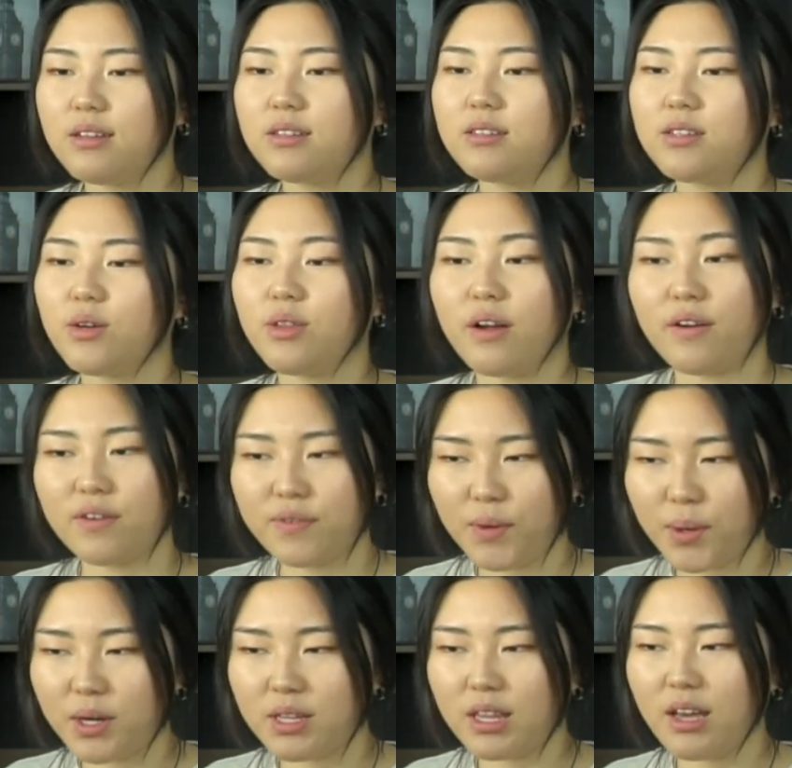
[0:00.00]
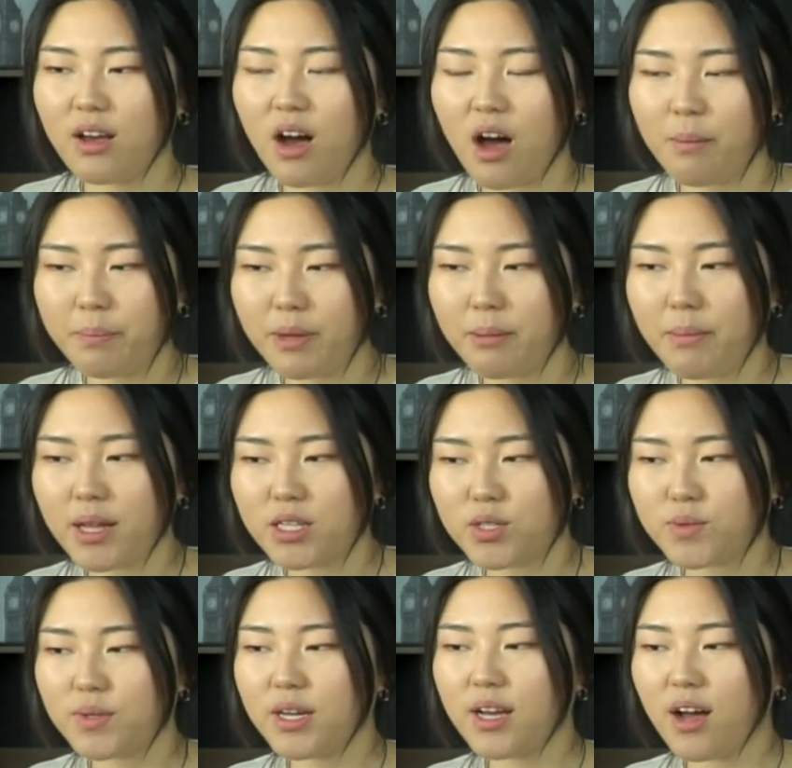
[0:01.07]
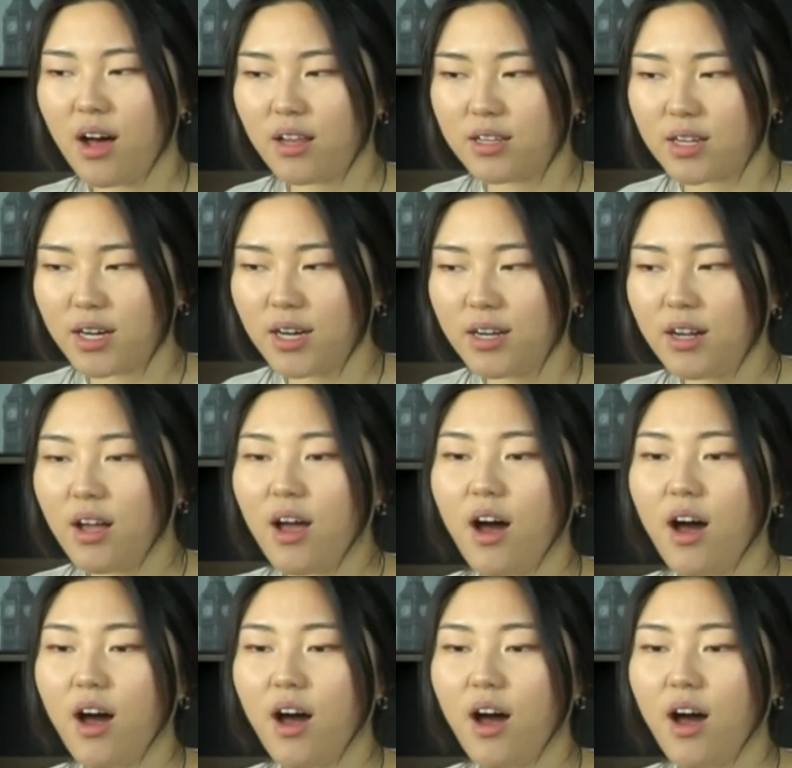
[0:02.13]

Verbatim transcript: So therefore, the complementary color